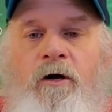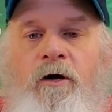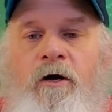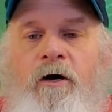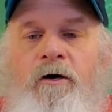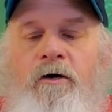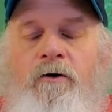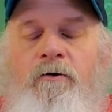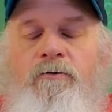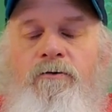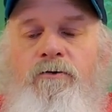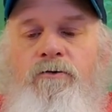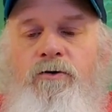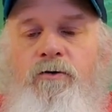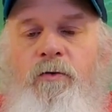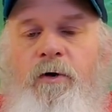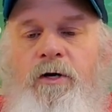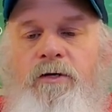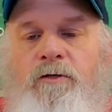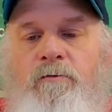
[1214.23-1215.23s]
I can also
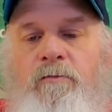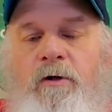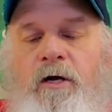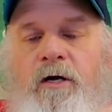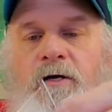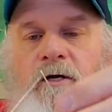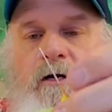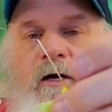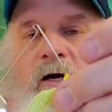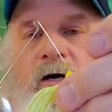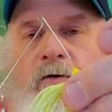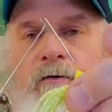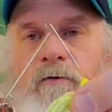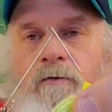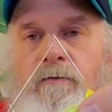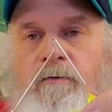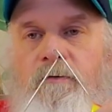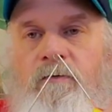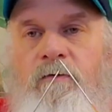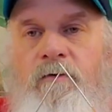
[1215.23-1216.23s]
squeeze the blade together,
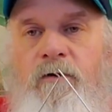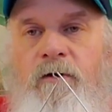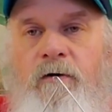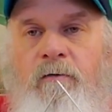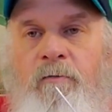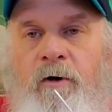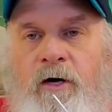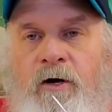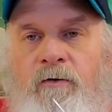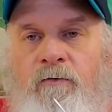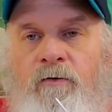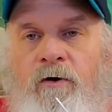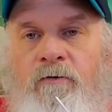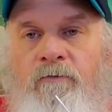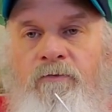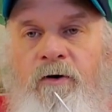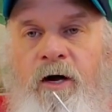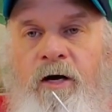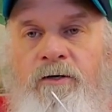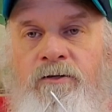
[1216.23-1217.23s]
make it run
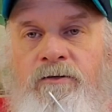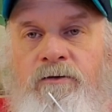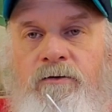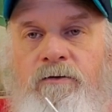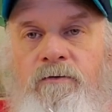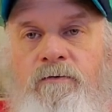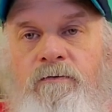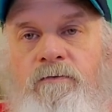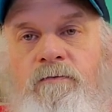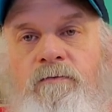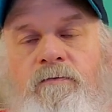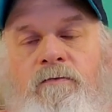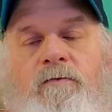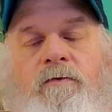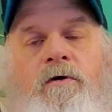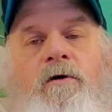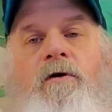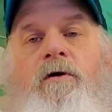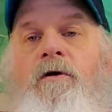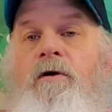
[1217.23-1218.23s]
faster.
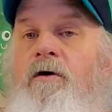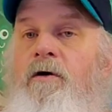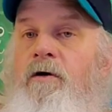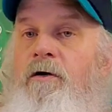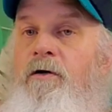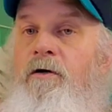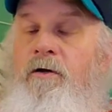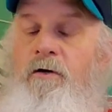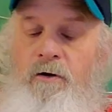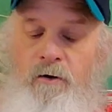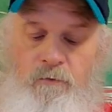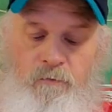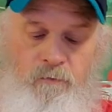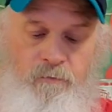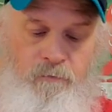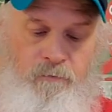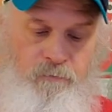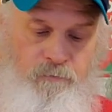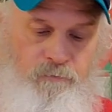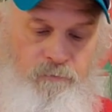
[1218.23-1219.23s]
Yeah,
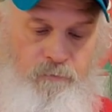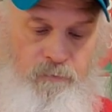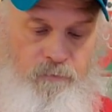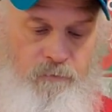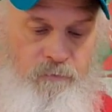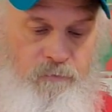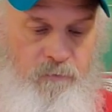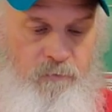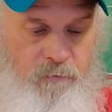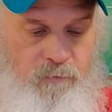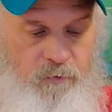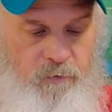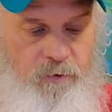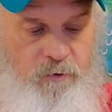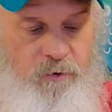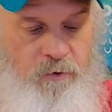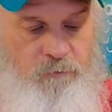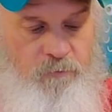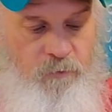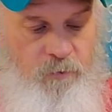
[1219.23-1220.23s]

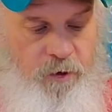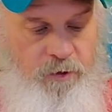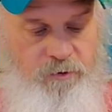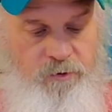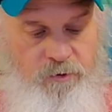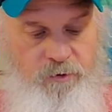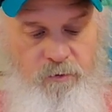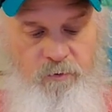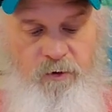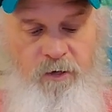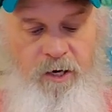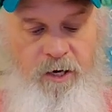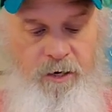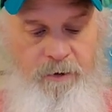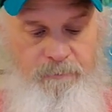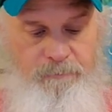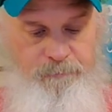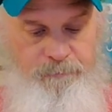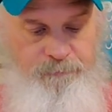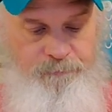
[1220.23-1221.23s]
different ways of doing
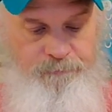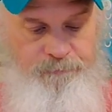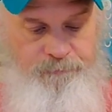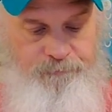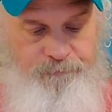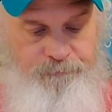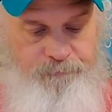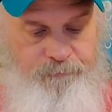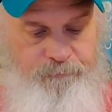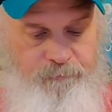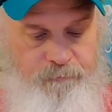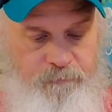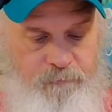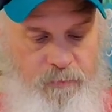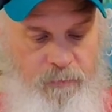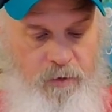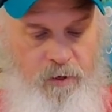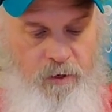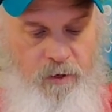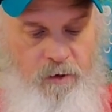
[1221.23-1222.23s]
that.
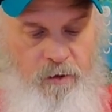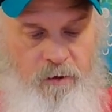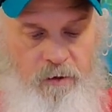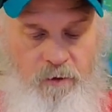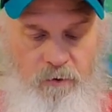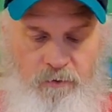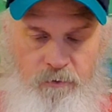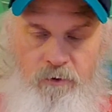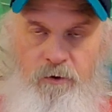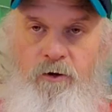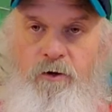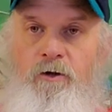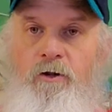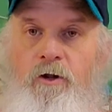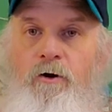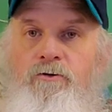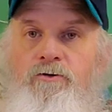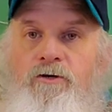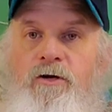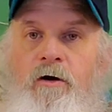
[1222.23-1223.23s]
You
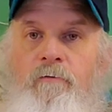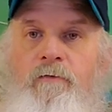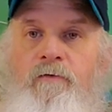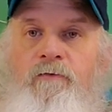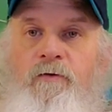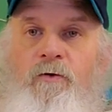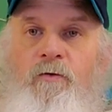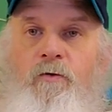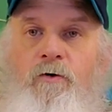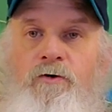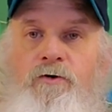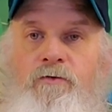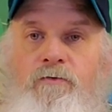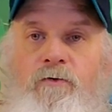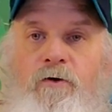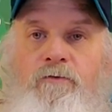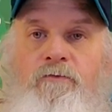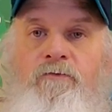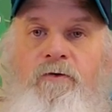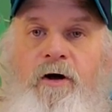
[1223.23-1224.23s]
close it up if you want to
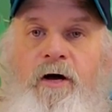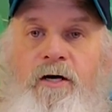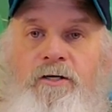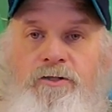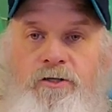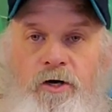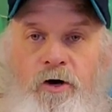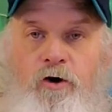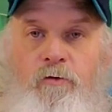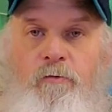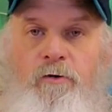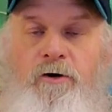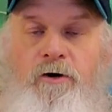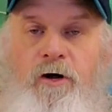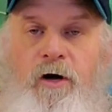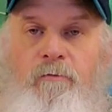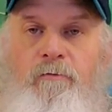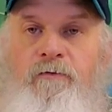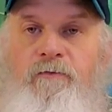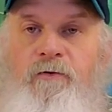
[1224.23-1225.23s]
run fast, you open it
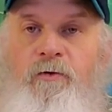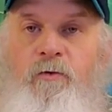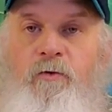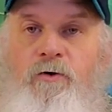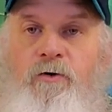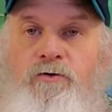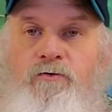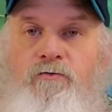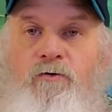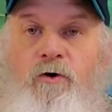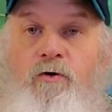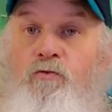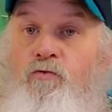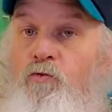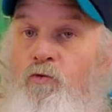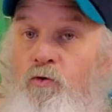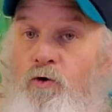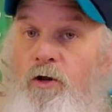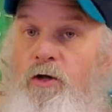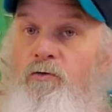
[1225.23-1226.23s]
up if you want to
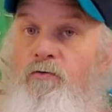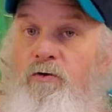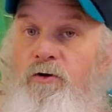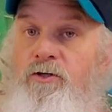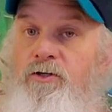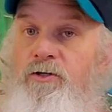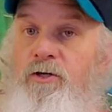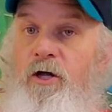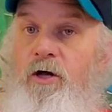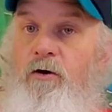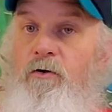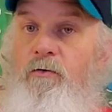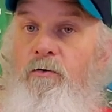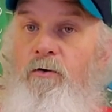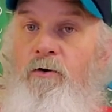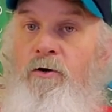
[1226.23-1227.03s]
run really, really slow.